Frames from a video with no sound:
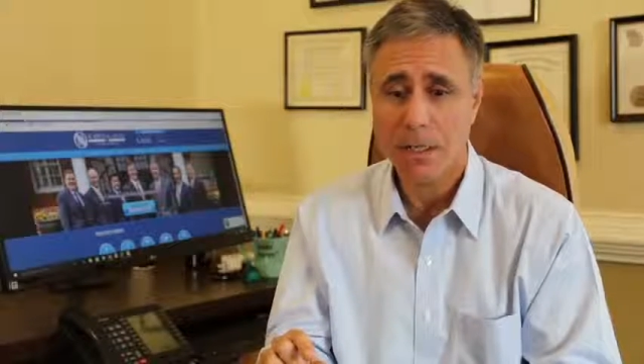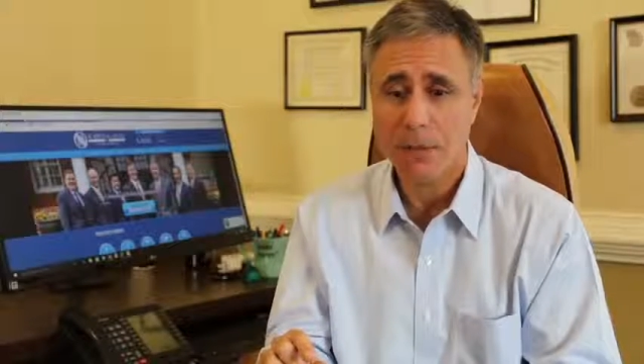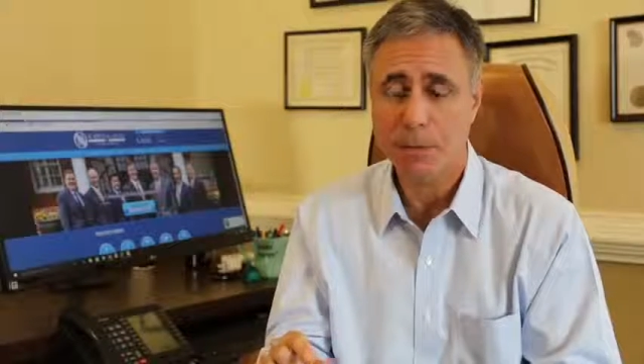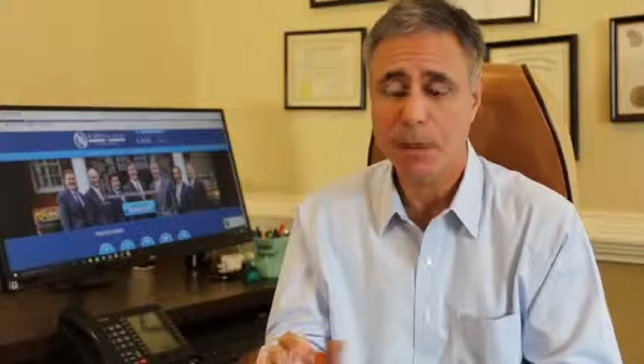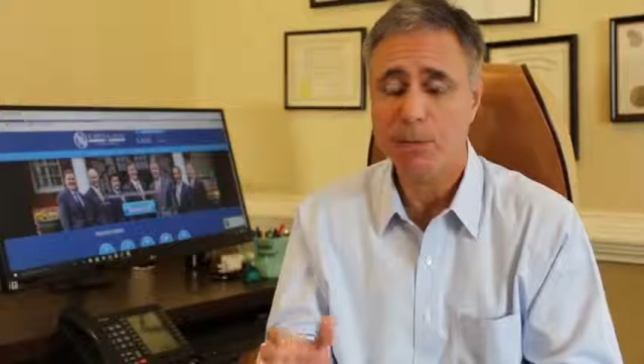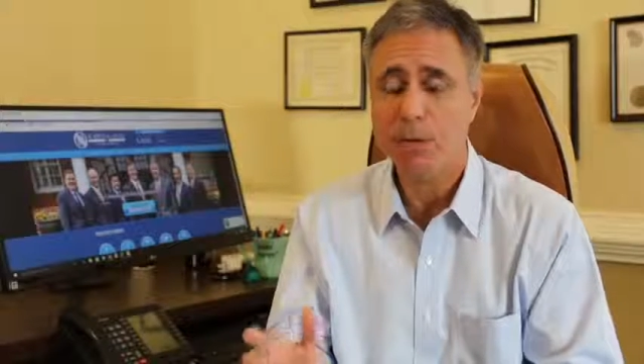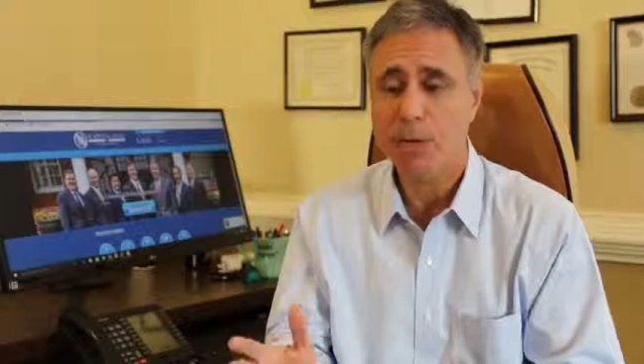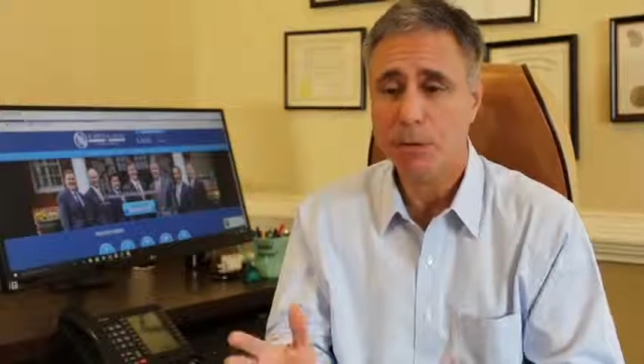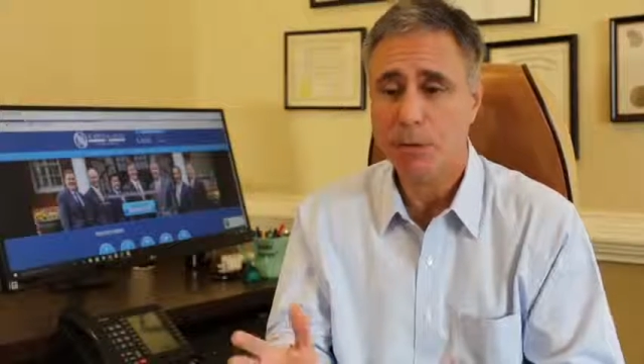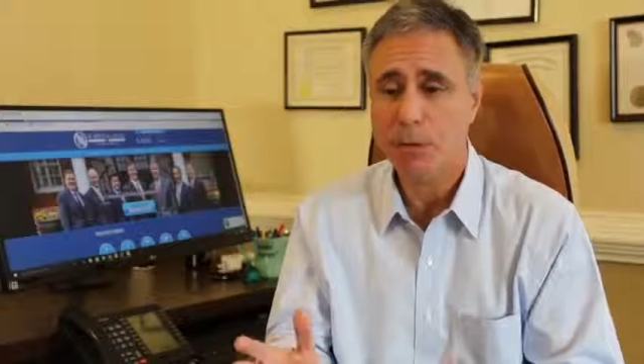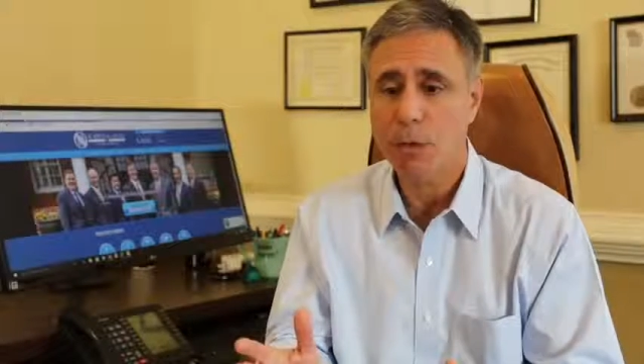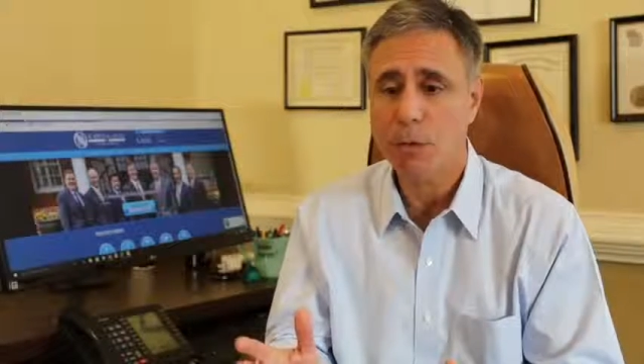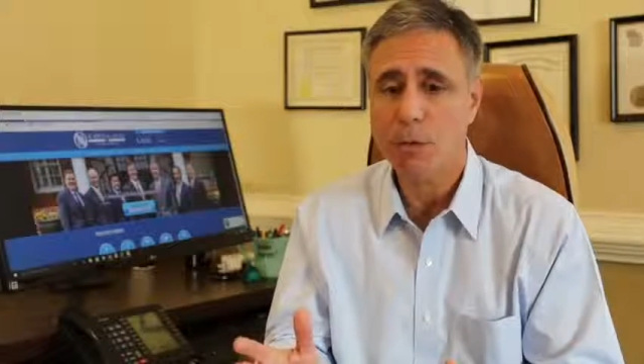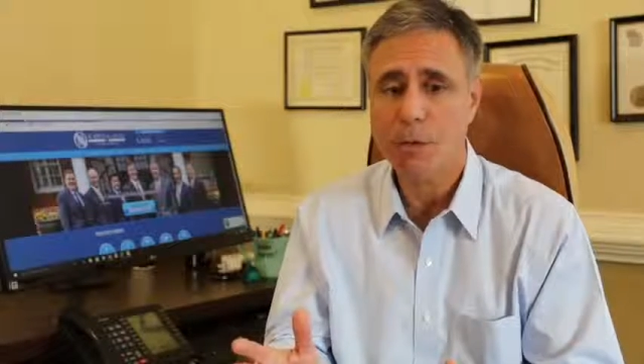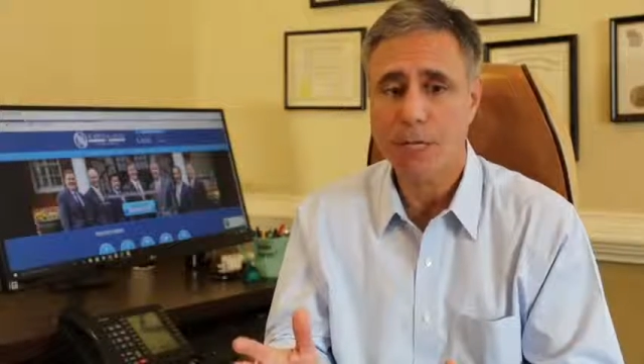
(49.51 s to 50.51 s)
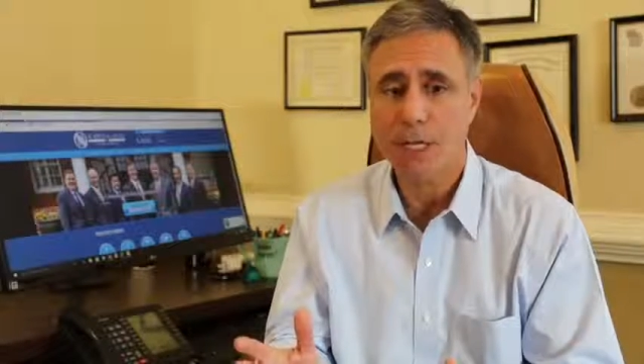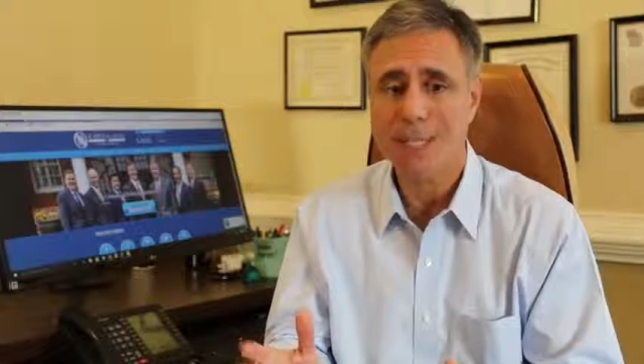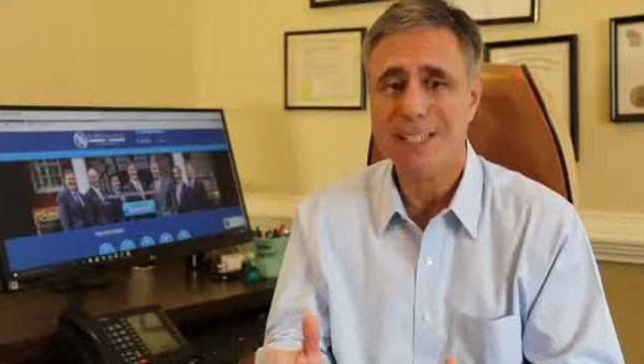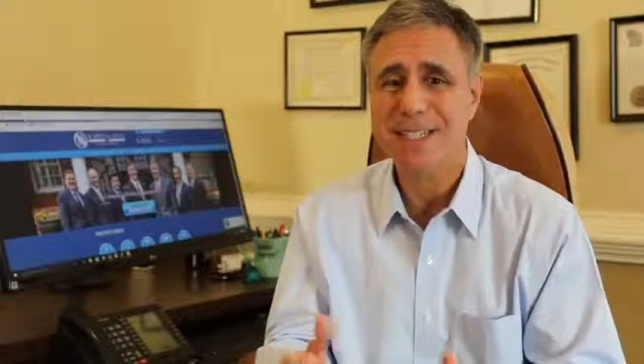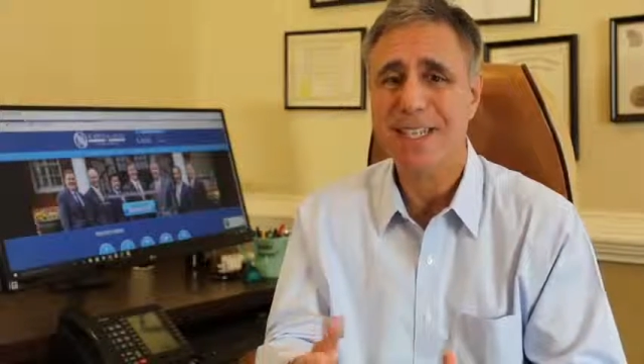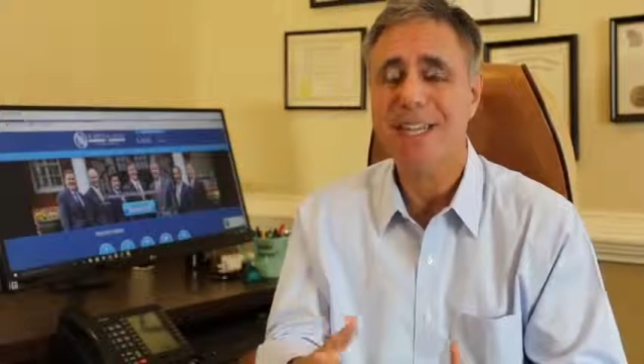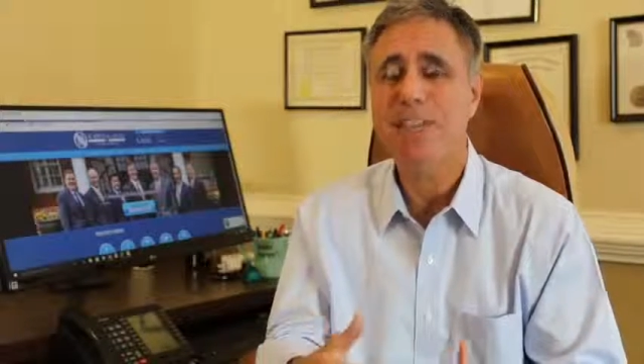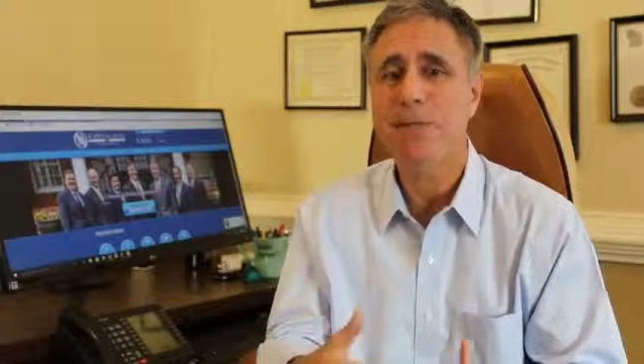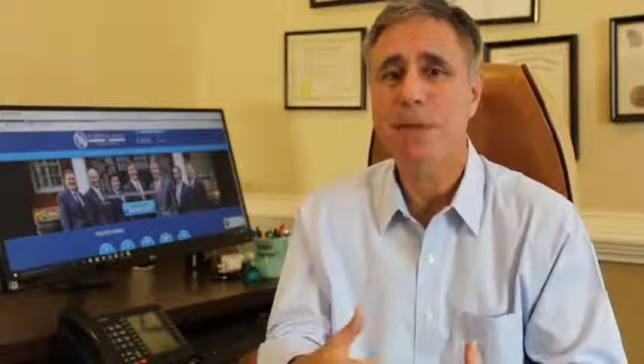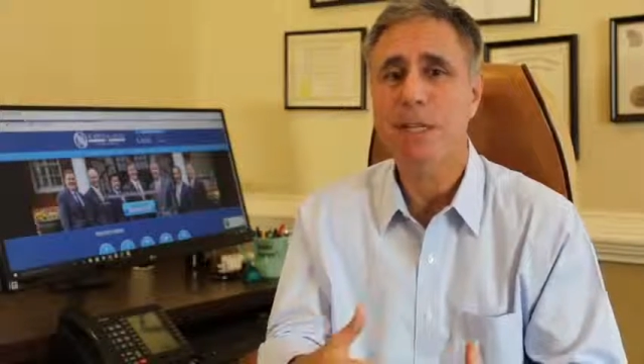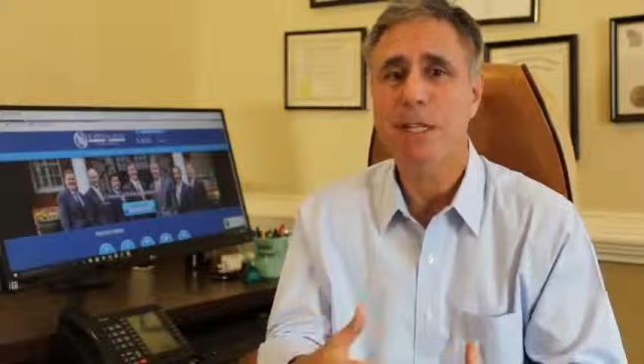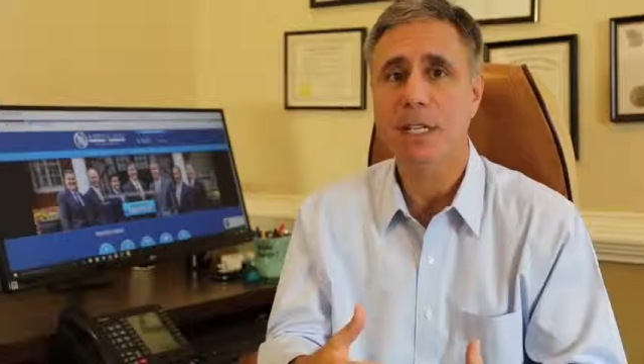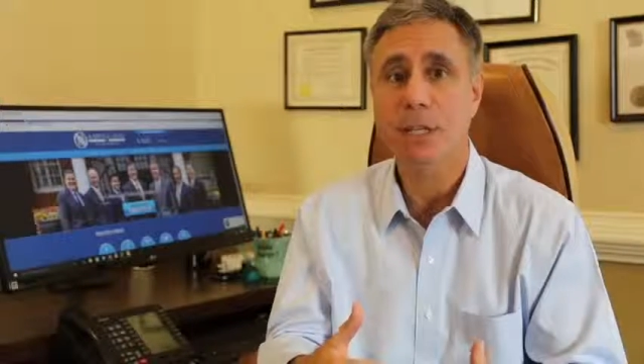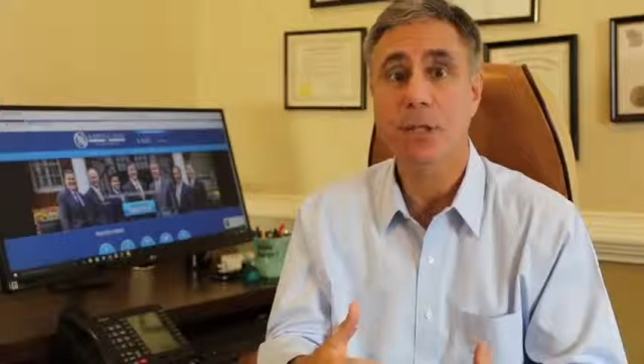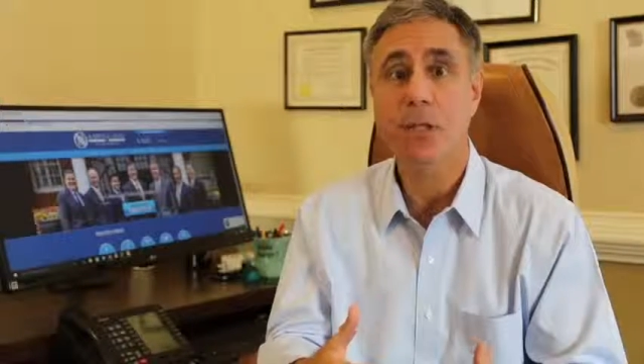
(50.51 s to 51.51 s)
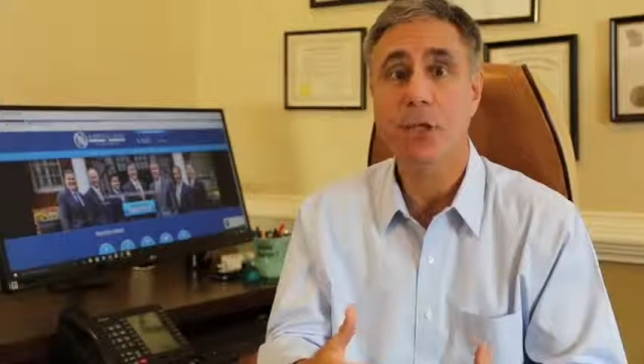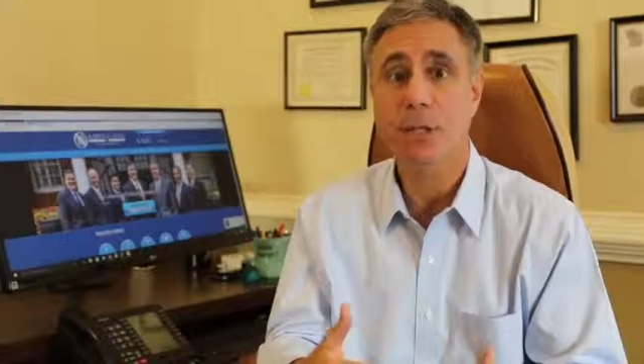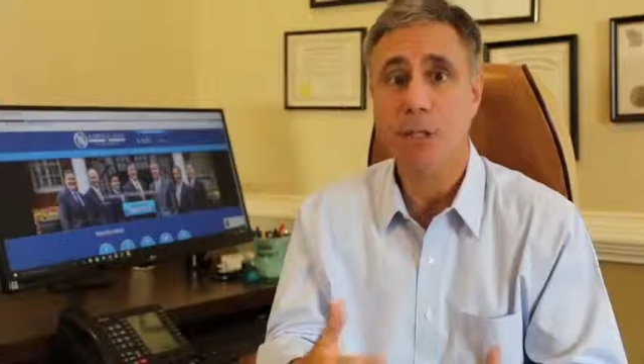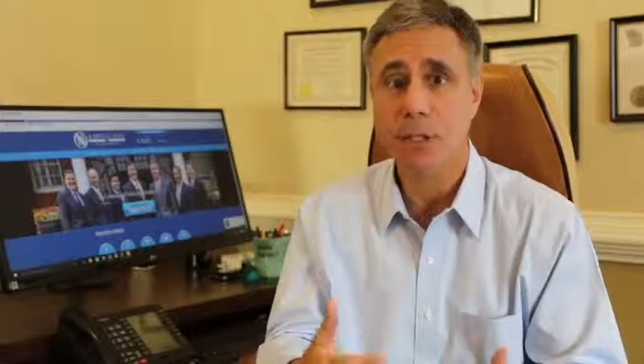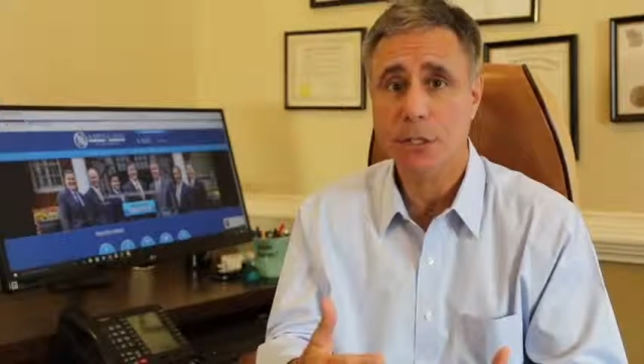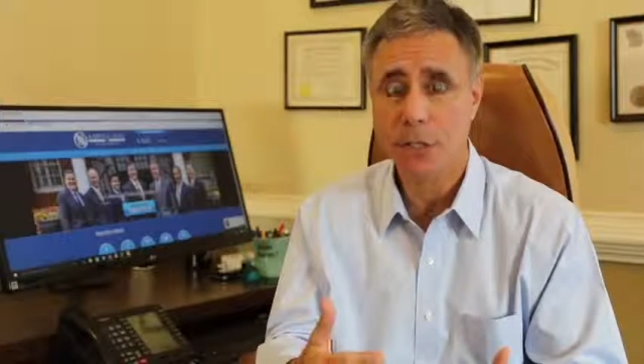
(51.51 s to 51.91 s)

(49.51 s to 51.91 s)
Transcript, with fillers: and the people that we represent is they have been injured